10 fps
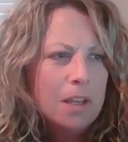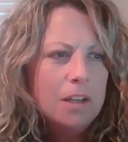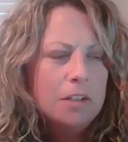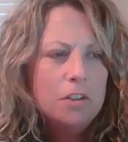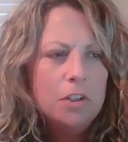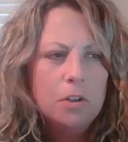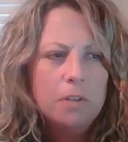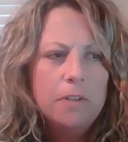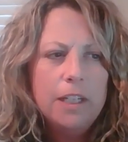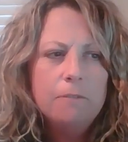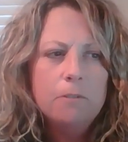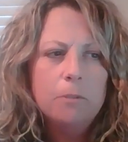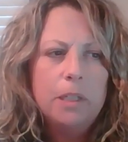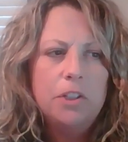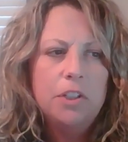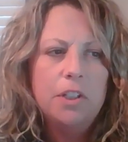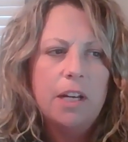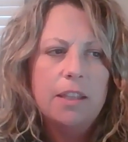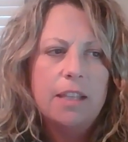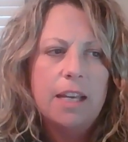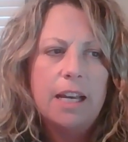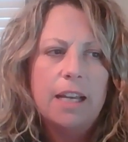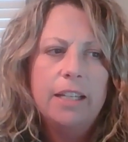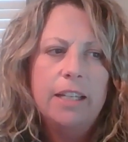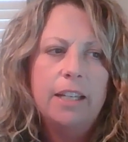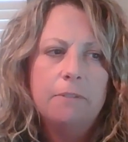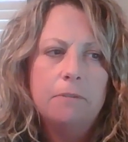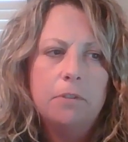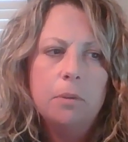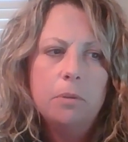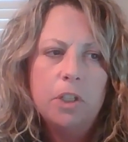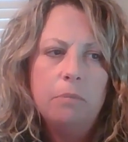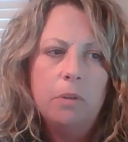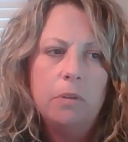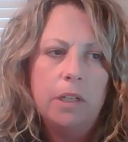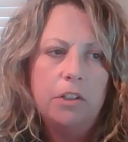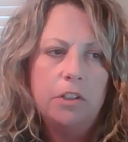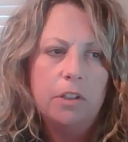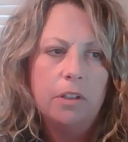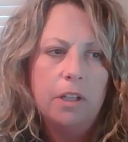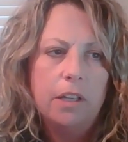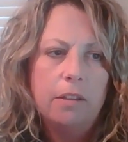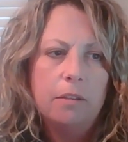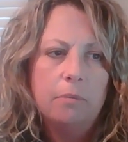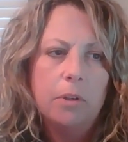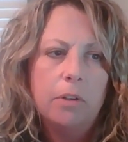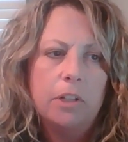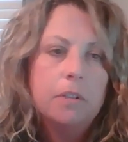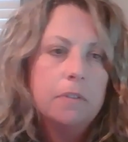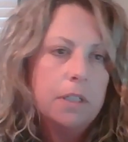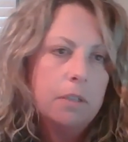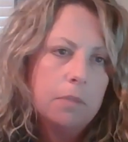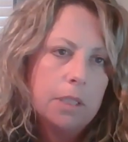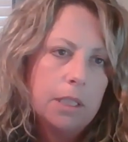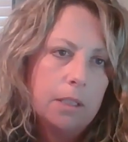do you know of any information on the INF2 gene mutation and the progression of CMT?